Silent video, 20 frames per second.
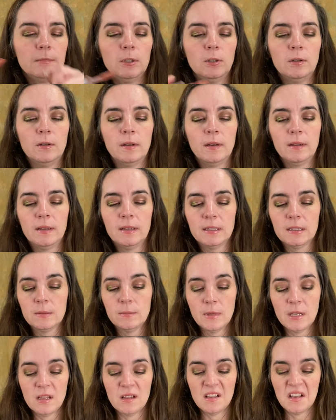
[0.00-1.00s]
Oh, and I
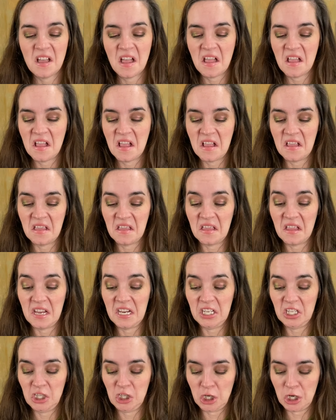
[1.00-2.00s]
smell
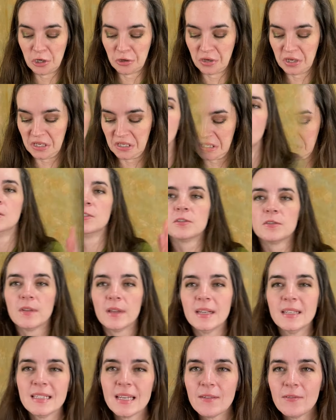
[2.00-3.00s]
like cherries. So
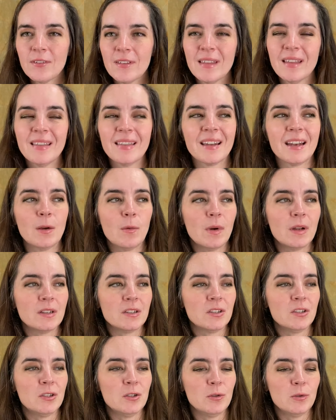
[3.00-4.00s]
that is everything that I want
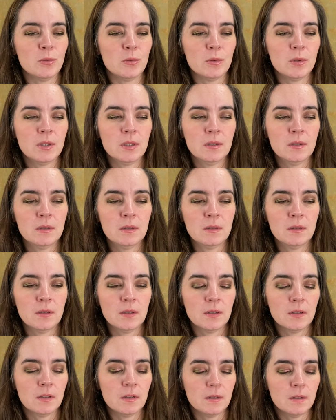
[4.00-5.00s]

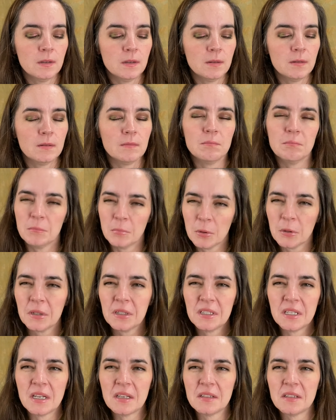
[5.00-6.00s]
to put a
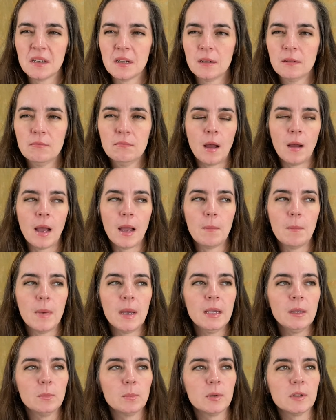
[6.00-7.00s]
dent in. I
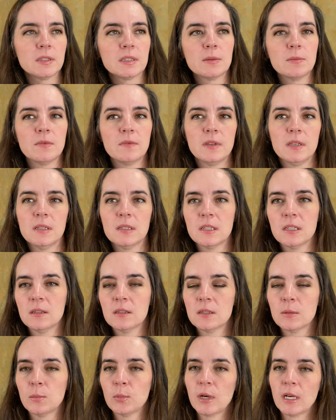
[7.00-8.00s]
might put some of these in
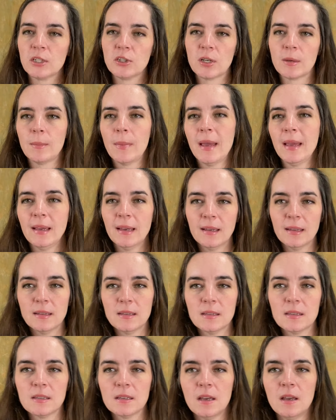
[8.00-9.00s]
some project
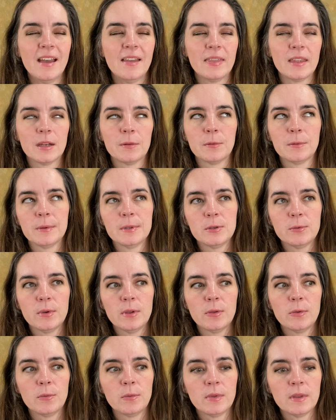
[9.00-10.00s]
pans that I'm going to be
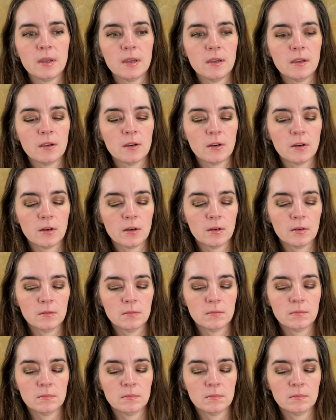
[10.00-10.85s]
doing through the year.